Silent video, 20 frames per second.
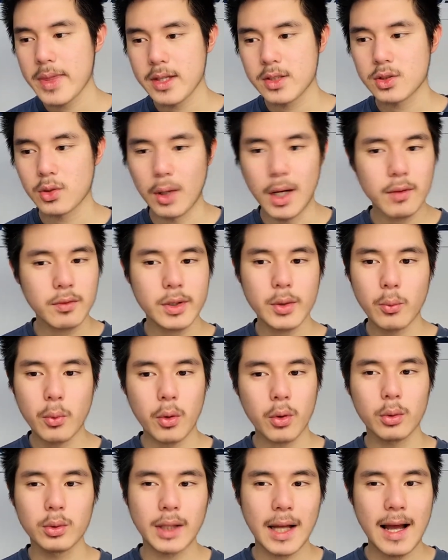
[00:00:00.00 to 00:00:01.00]
So every
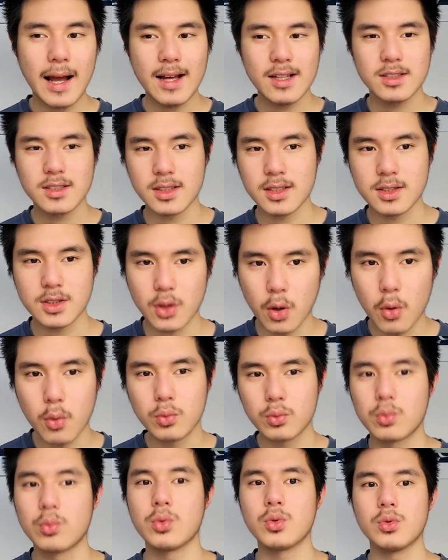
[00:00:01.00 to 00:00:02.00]
world has its
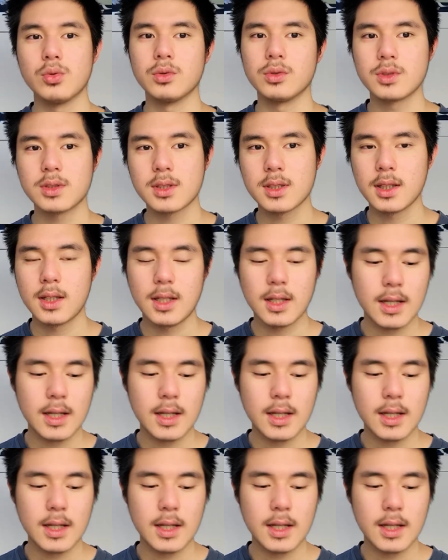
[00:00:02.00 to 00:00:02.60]
own rules.